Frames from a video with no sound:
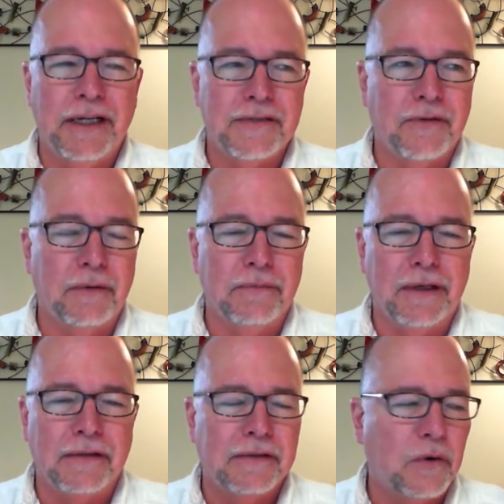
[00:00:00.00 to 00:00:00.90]
Greetings how are you
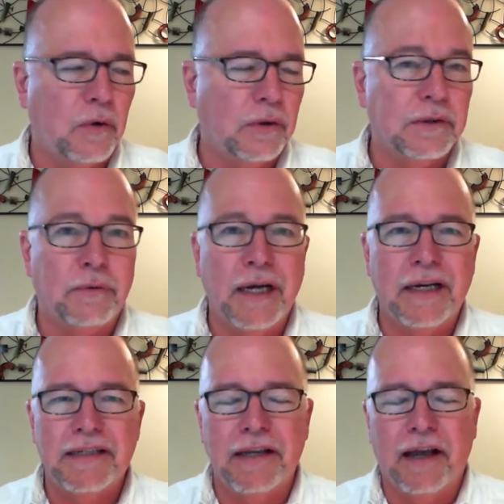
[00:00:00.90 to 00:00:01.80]
today? From, uh, cold and
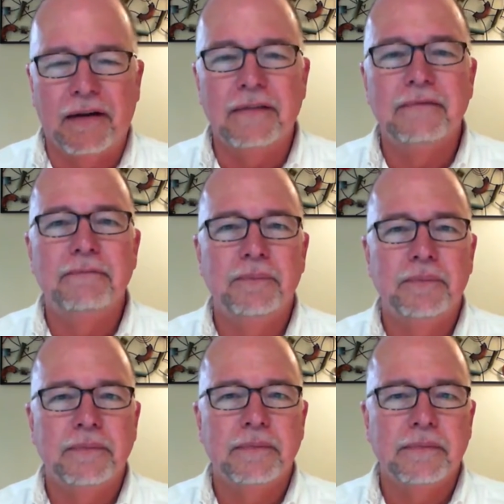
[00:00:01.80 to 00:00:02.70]
rainy Seattle. And cold